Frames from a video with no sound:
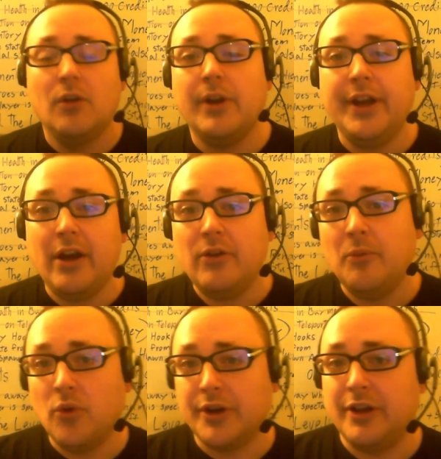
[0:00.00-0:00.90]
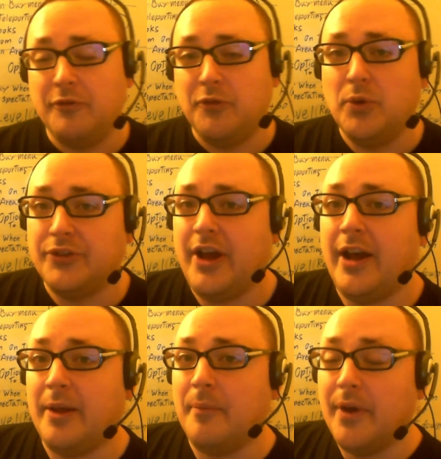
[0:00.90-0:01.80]
Right now I'm working full
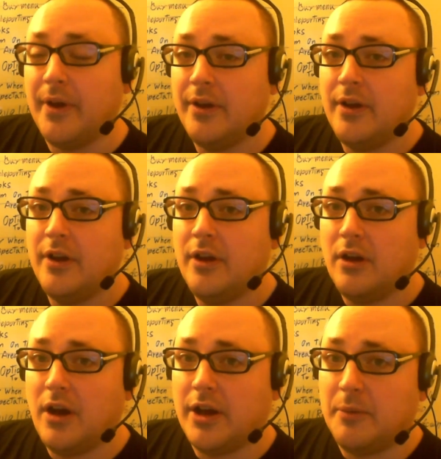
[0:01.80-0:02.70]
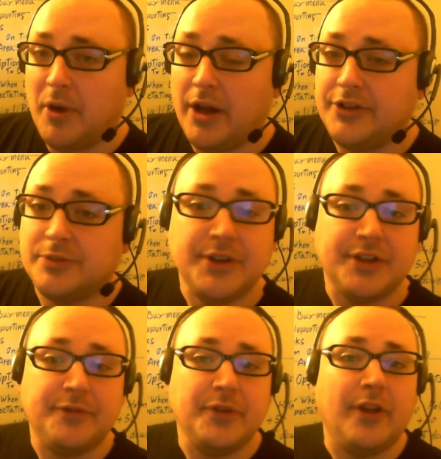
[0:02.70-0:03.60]
time on a mod just because
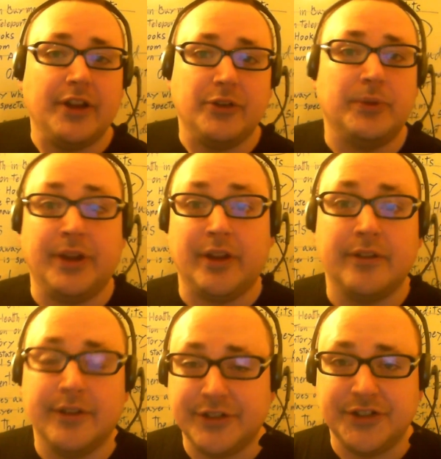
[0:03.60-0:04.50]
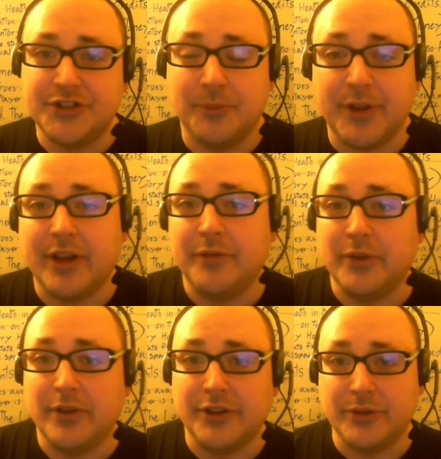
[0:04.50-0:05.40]
I feel like doing it. This is just something I feel
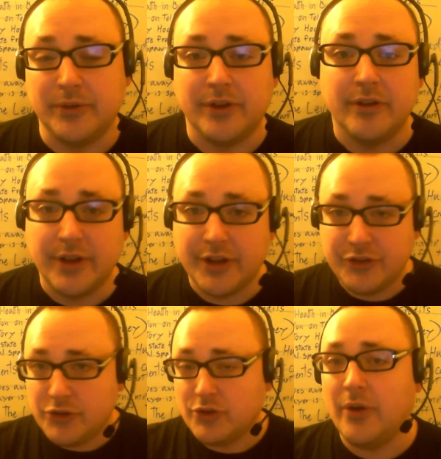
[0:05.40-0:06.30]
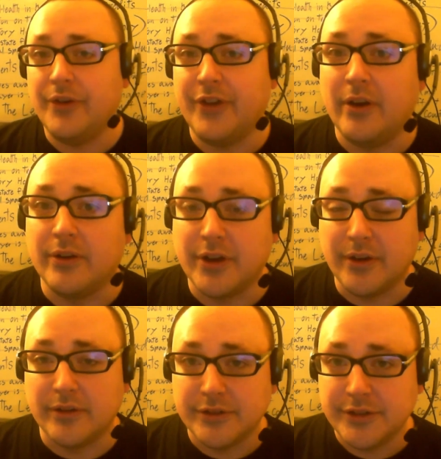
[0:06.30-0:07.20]
like doing. And that's usually always how it
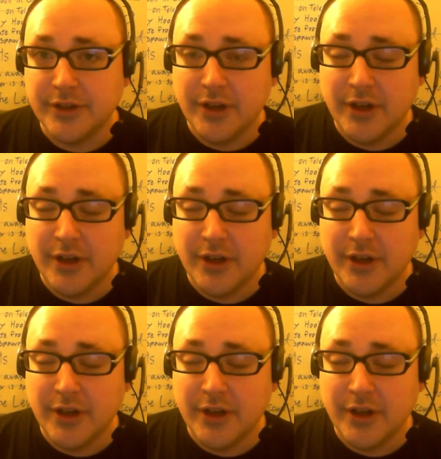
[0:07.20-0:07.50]
goes.